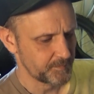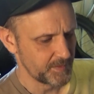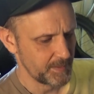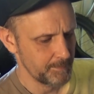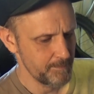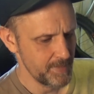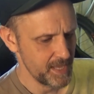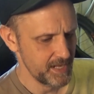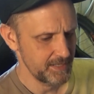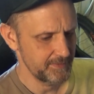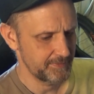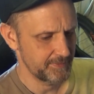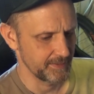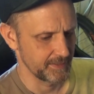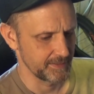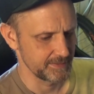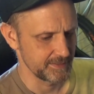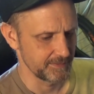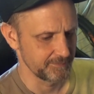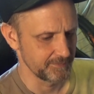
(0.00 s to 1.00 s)
Many
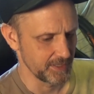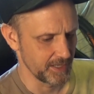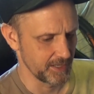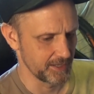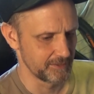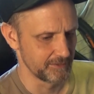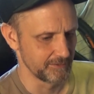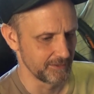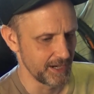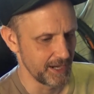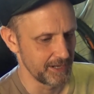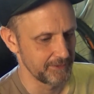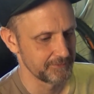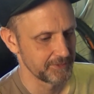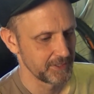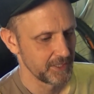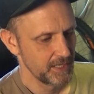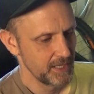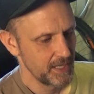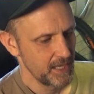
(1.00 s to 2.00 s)
things have not
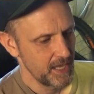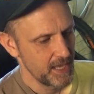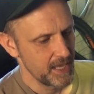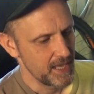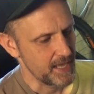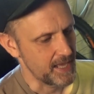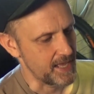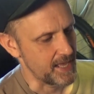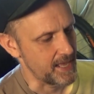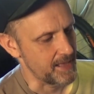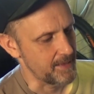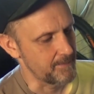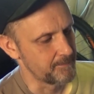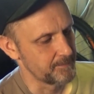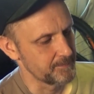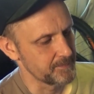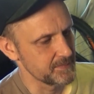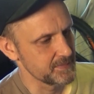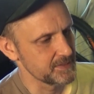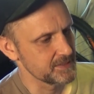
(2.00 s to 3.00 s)
arrived.
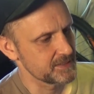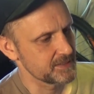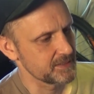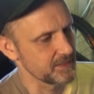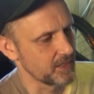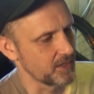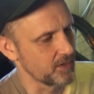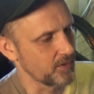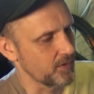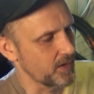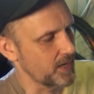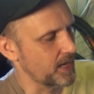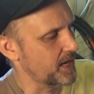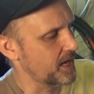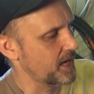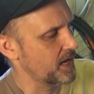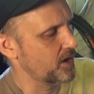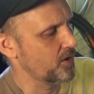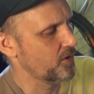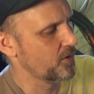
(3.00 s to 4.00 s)
So
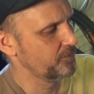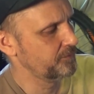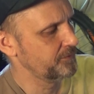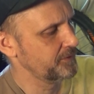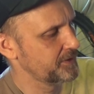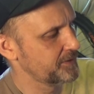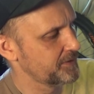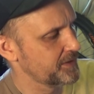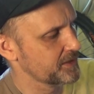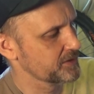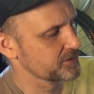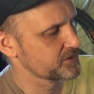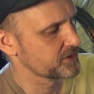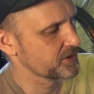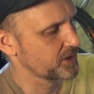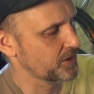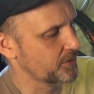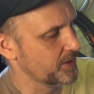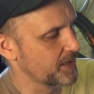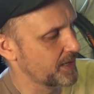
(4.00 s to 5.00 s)
hopefully they'll
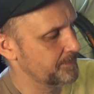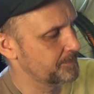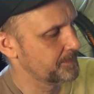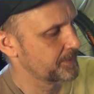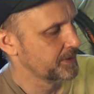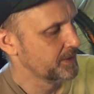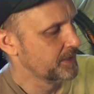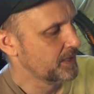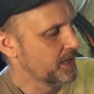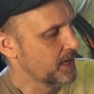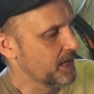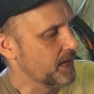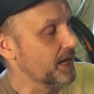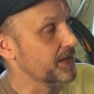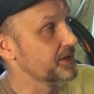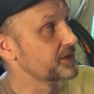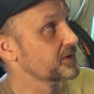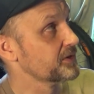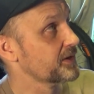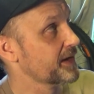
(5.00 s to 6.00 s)
show up.
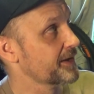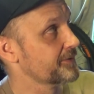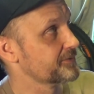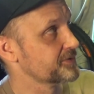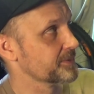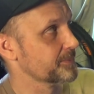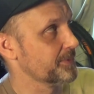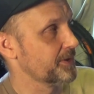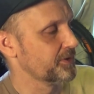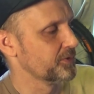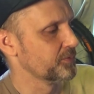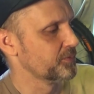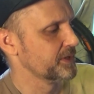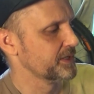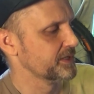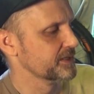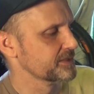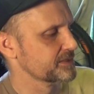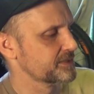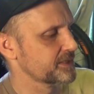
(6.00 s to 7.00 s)
I do have some other
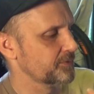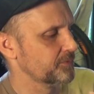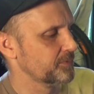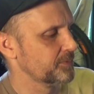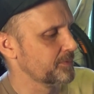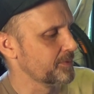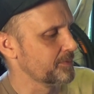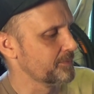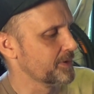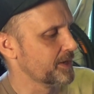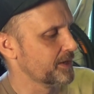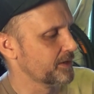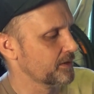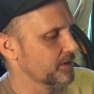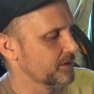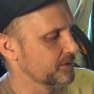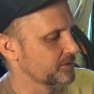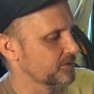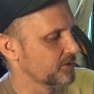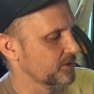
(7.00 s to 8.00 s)
wheels that would be better
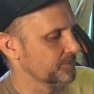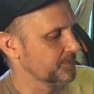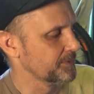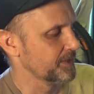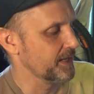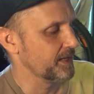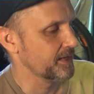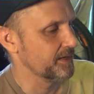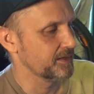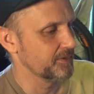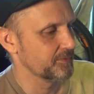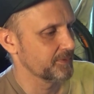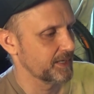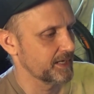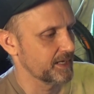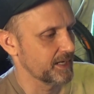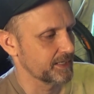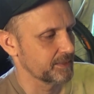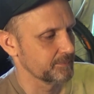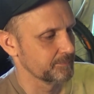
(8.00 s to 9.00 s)
on carpet
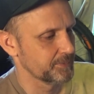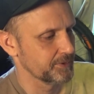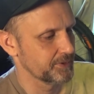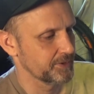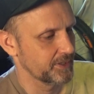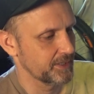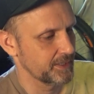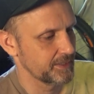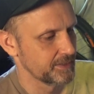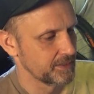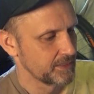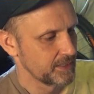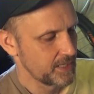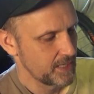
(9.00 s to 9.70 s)
anyway I can put on.